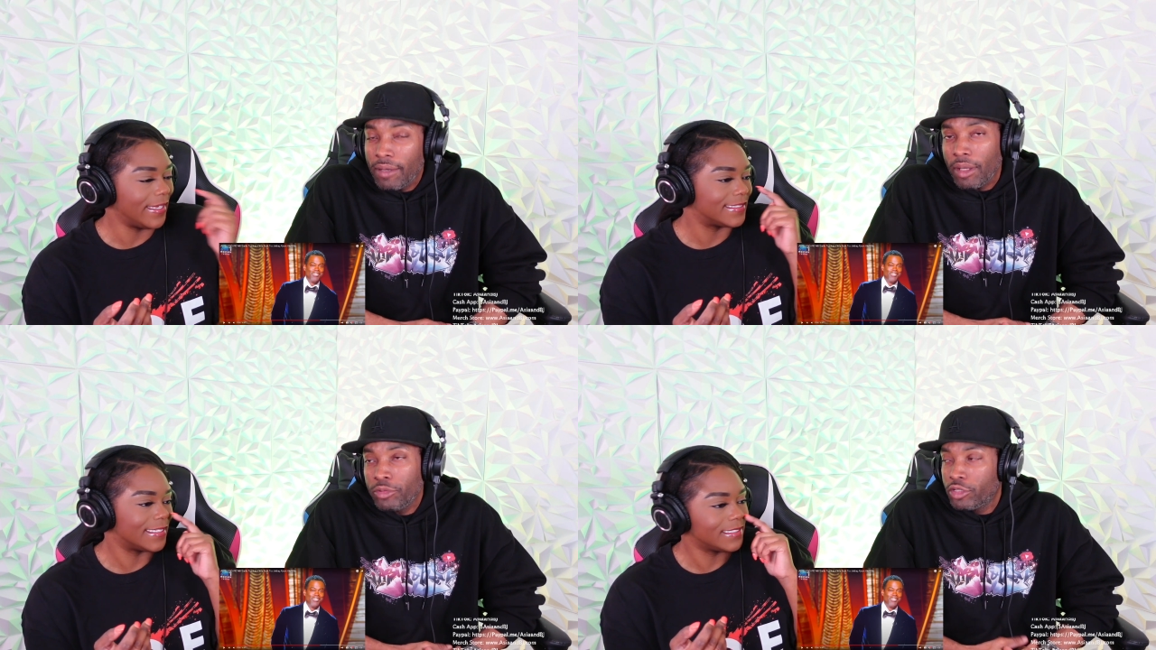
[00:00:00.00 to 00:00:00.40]

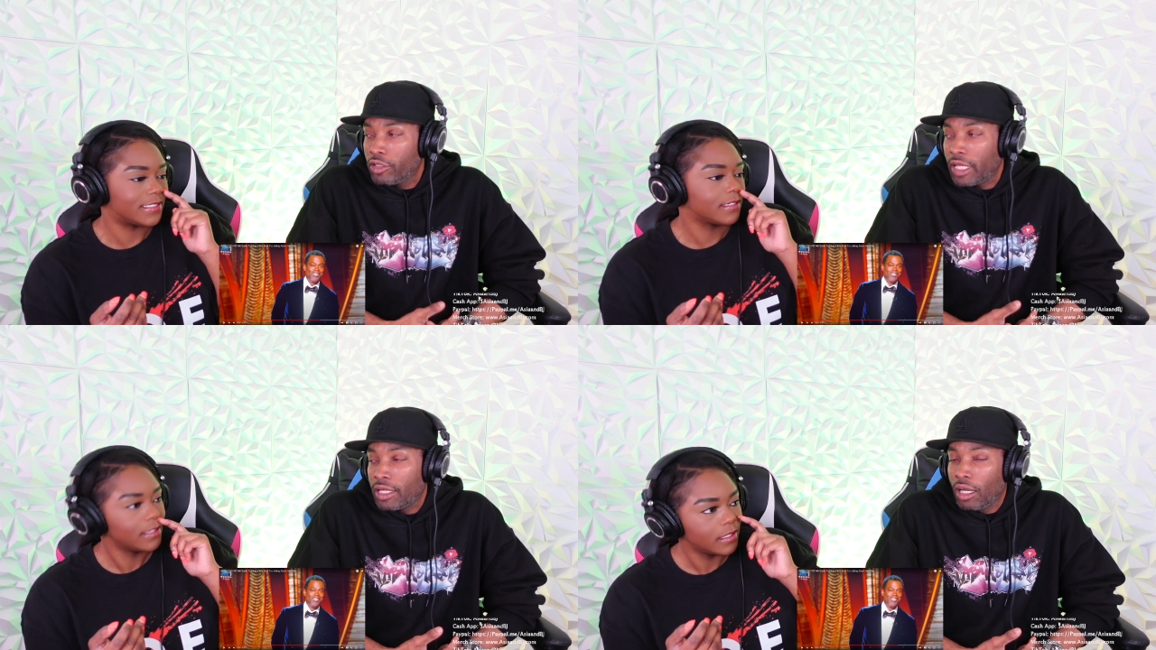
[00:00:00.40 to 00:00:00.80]
Speaker 1: i'm sure
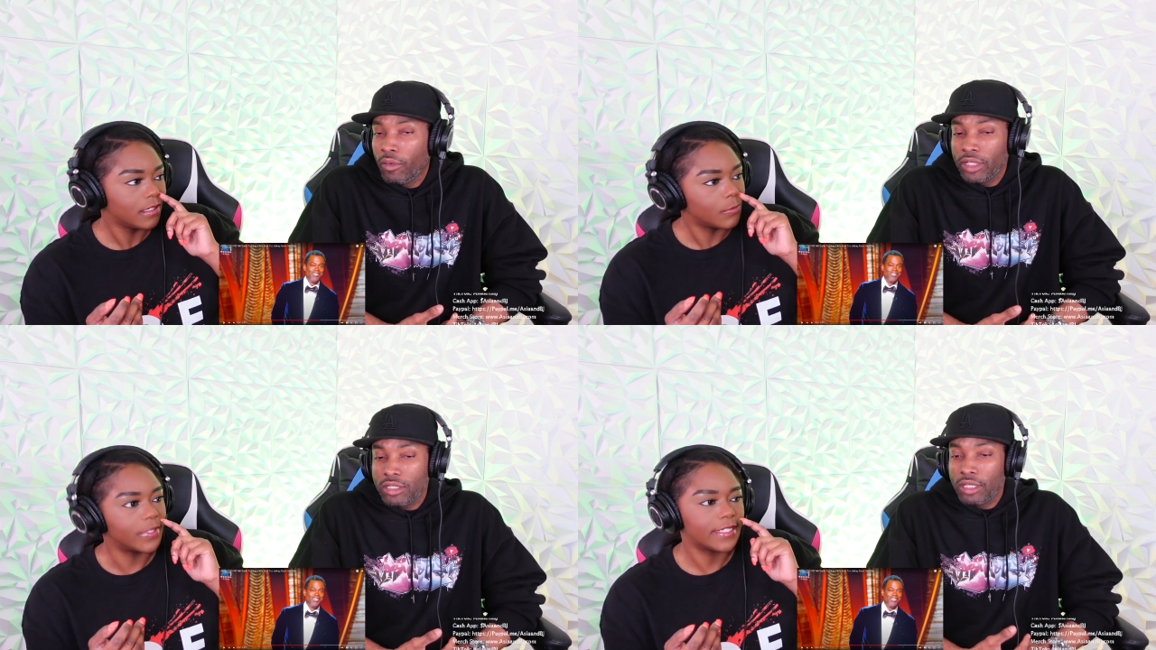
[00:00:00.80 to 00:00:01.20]
they know
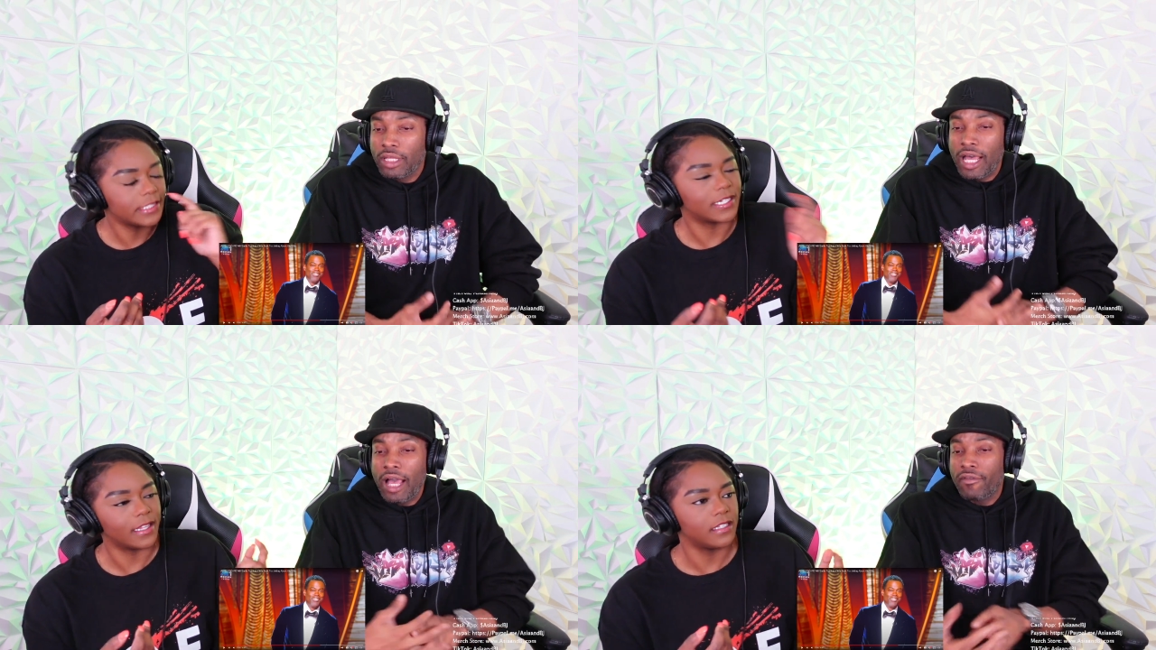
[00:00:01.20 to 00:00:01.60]
each other, each
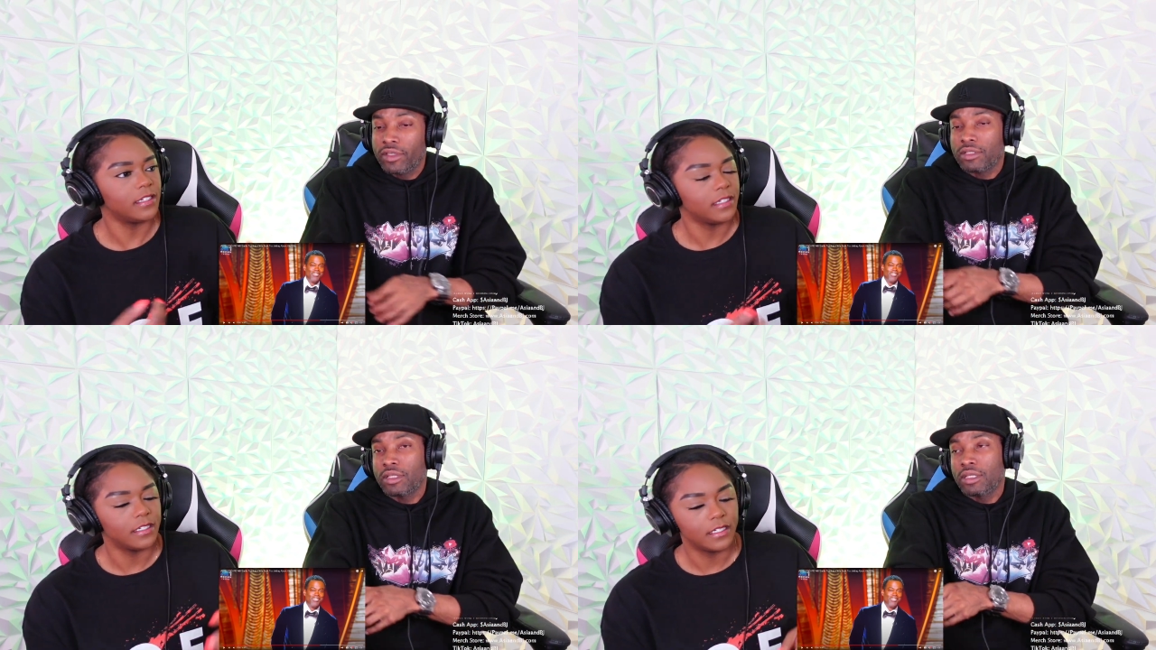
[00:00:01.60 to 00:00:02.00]
other,
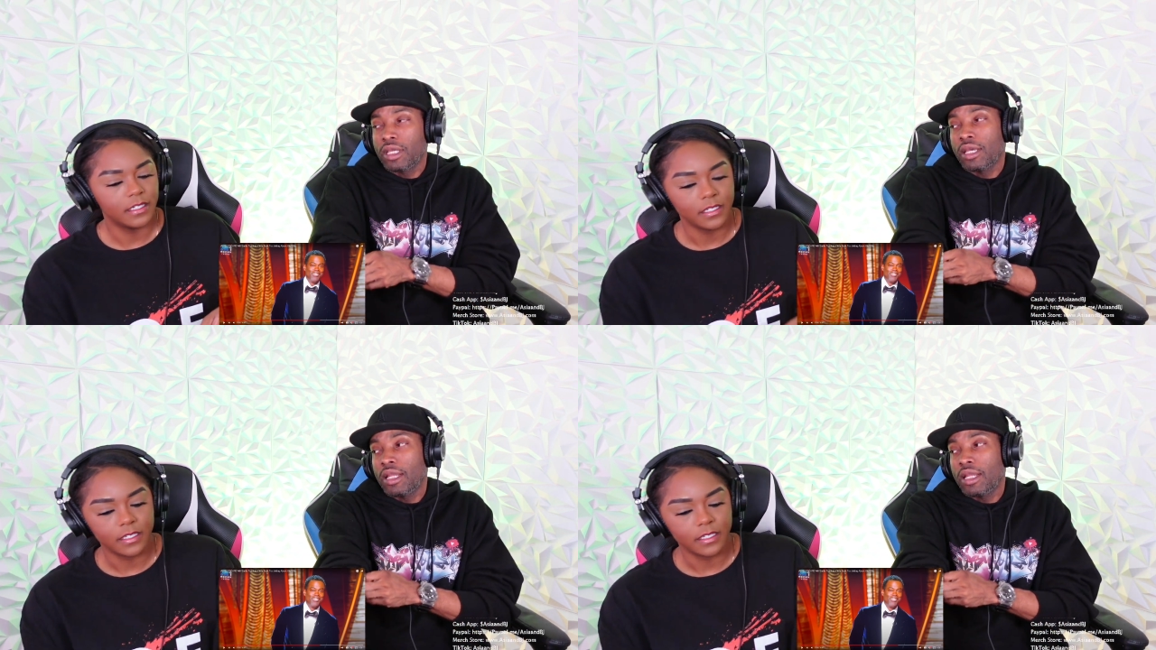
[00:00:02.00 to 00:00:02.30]
obviously yeah